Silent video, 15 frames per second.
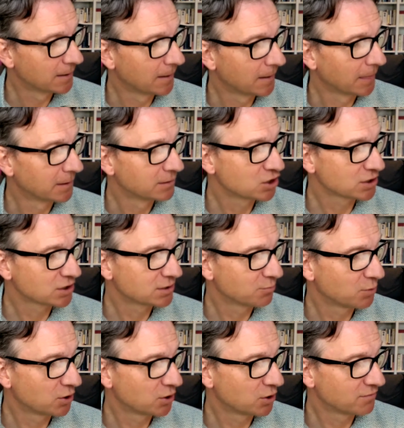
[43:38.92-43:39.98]
just a bit
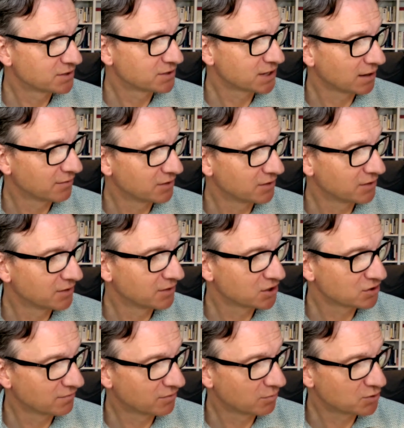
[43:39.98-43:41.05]
of television from
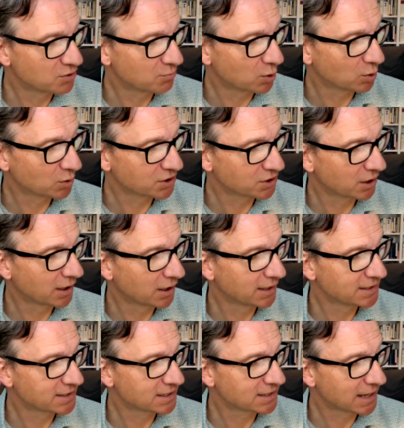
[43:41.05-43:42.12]
Gibraltar. And he
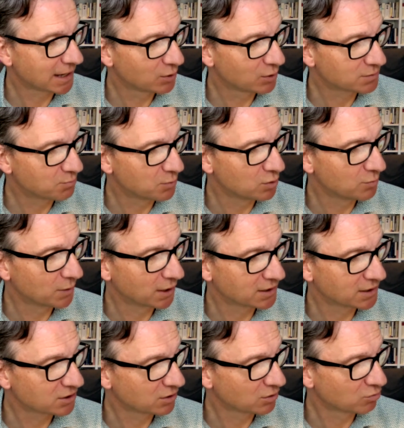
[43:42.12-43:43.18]
says, now it's booming, it's on
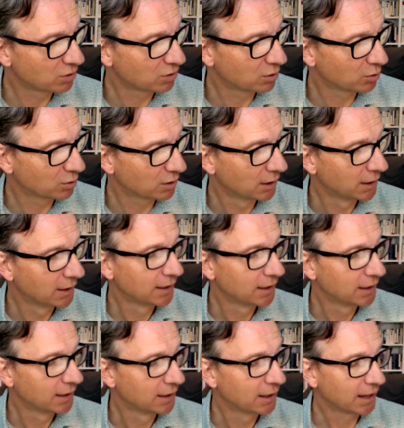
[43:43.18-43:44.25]
a roll.
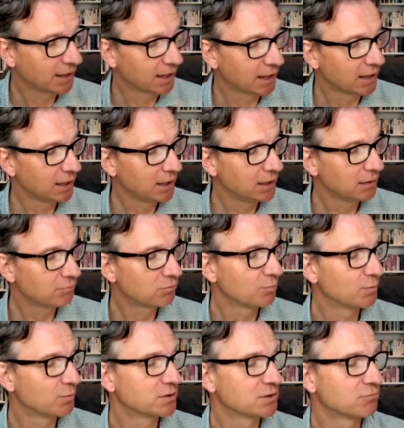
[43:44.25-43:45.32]
And then he
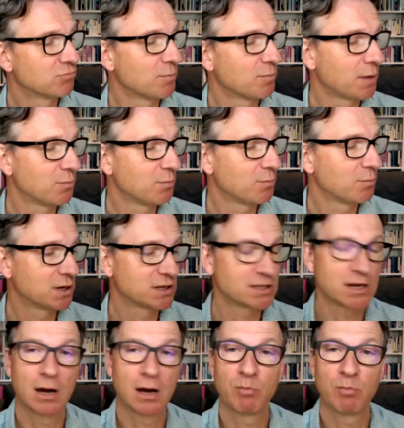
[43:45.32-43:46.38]
remembered a
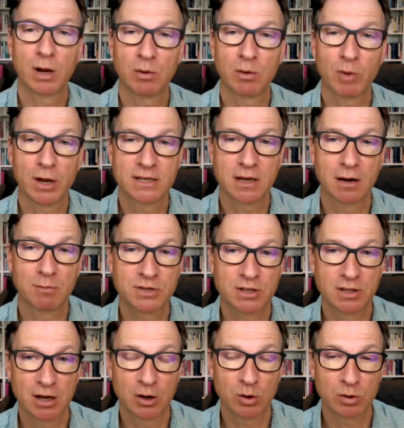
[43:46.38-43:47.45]
time when he went up to the
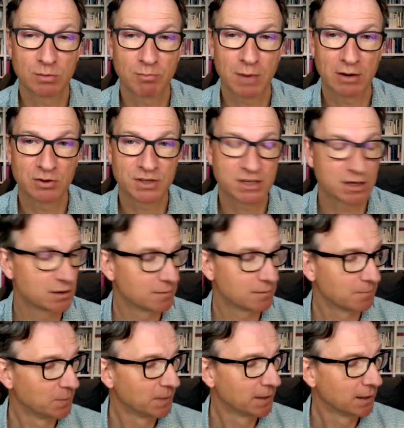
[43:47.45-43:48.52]
old mountain
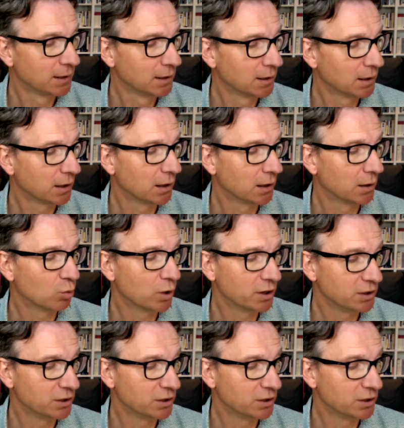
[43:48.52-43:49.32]
where you